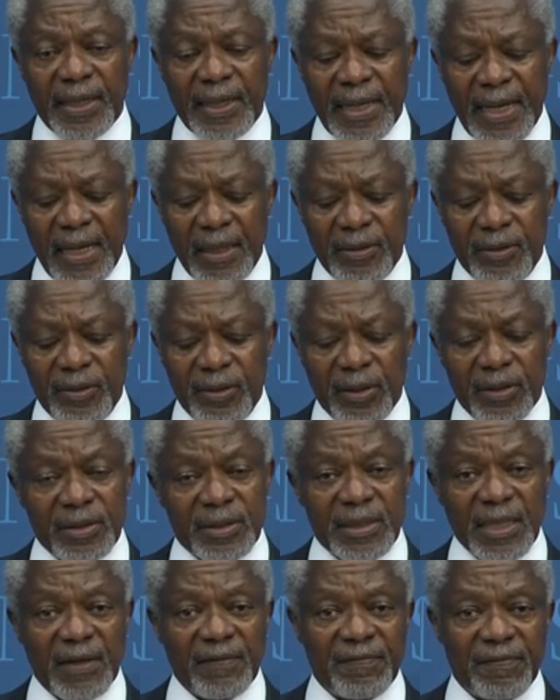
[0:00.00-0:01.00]
the
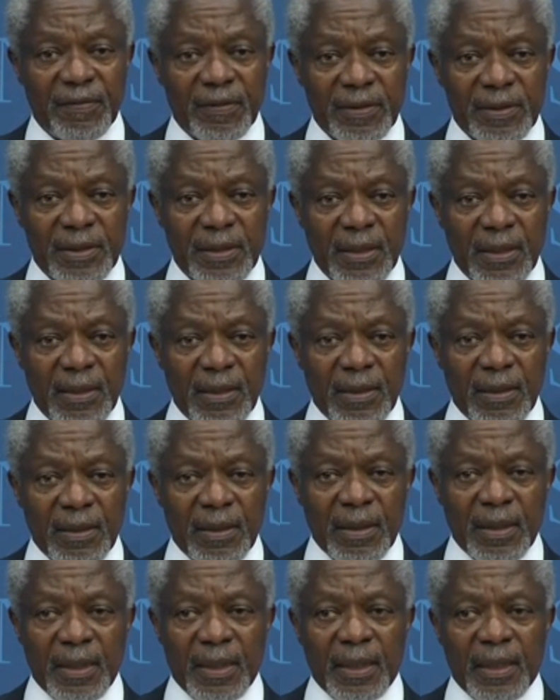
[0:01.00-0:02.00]
Calderon's efforts,
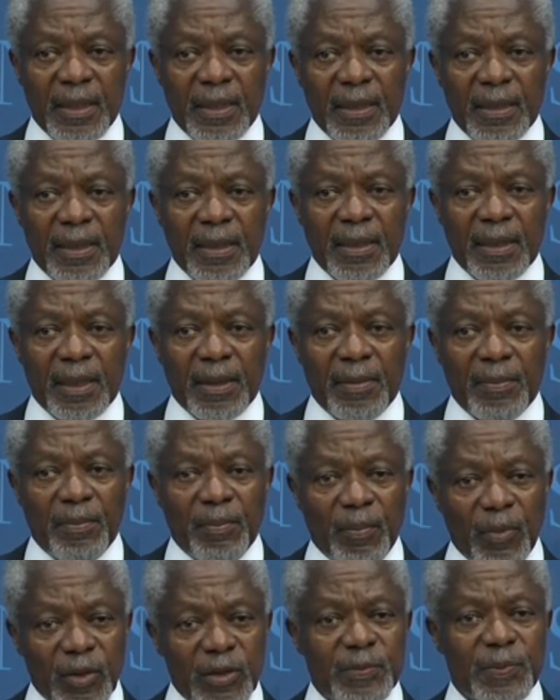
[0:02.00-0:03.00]

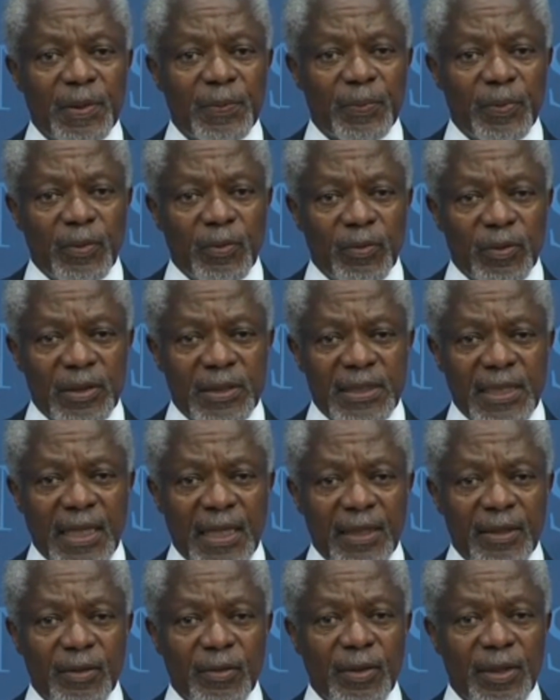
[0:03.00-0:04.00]
most people will
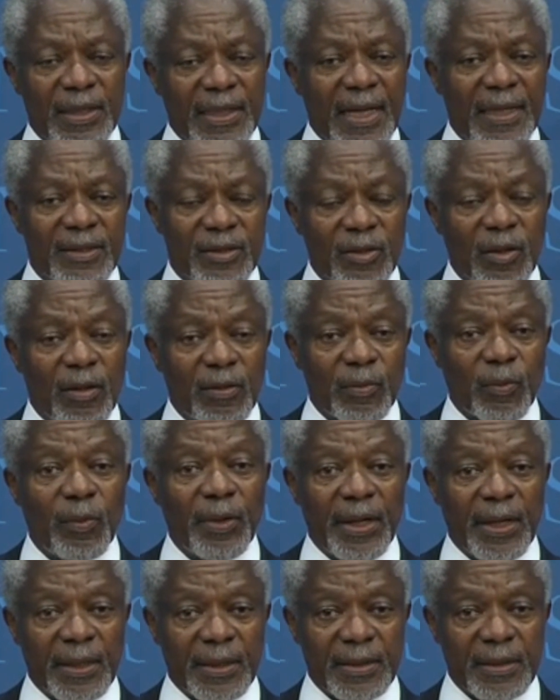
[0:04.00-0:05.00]
tell you it has not
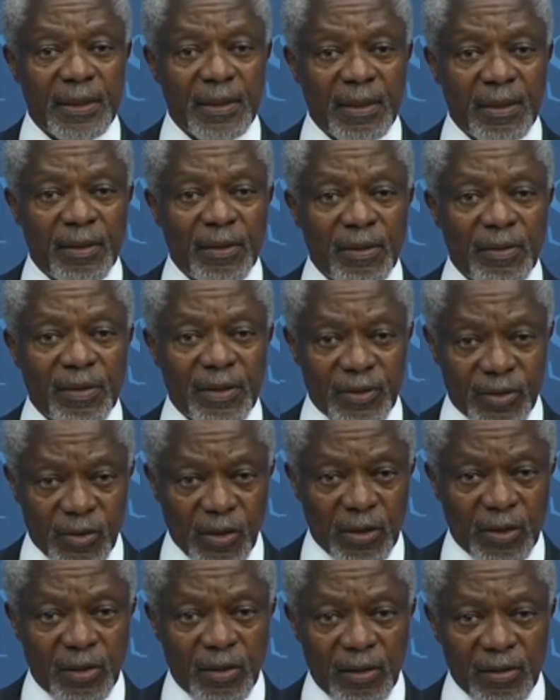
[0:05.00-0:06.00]
worked. It's
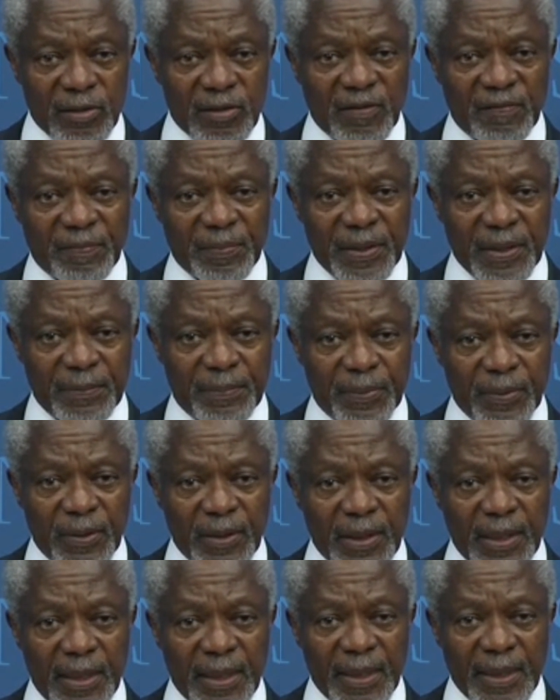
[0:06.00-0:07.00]
got lots of people
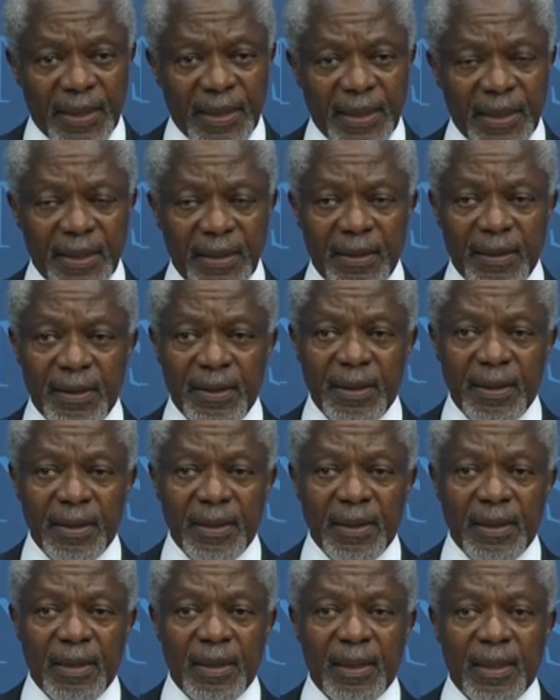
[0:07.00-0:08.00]
killed.
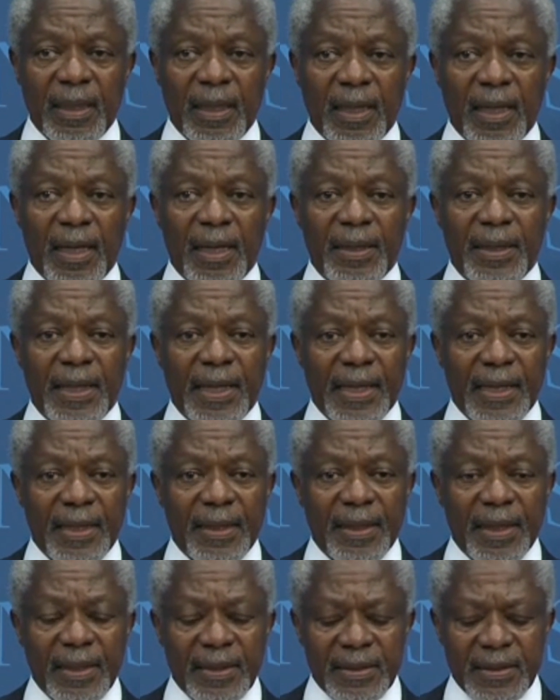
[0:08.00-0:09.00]

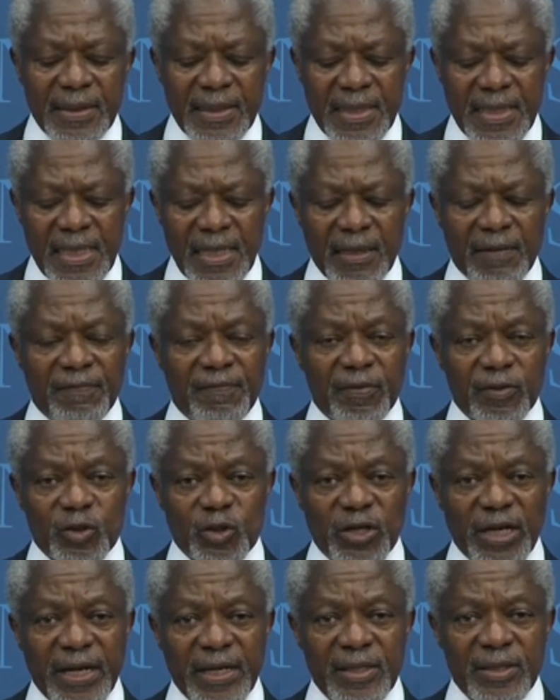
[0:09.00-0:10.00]
There's need for
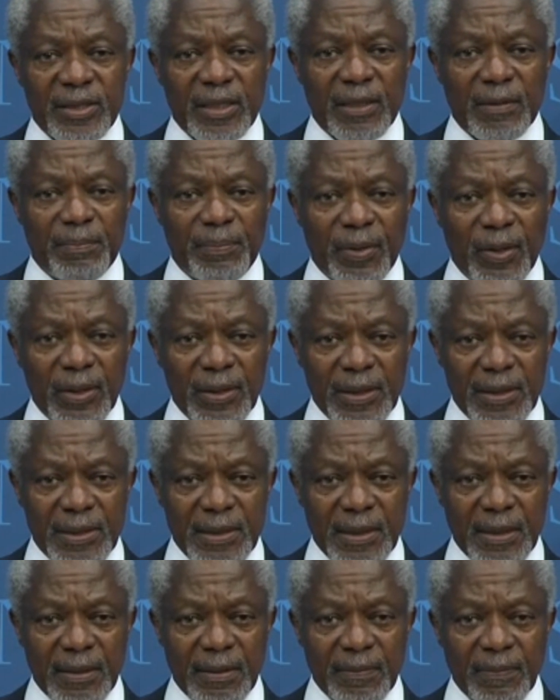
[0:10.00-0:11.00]
change in
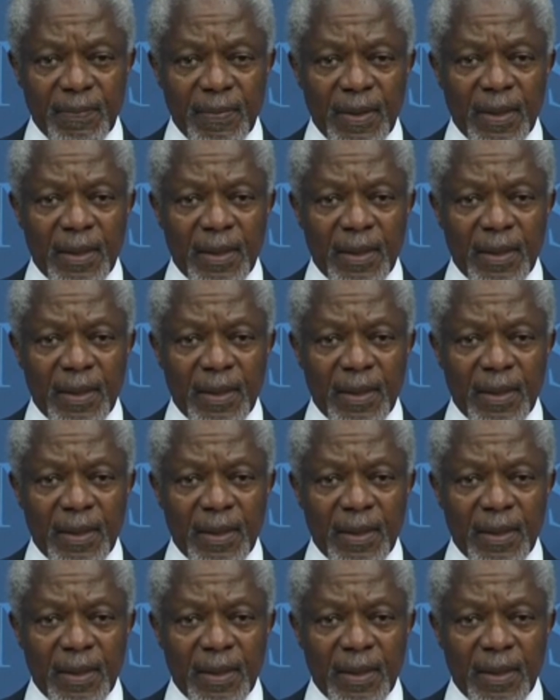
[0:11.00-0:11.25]
policy,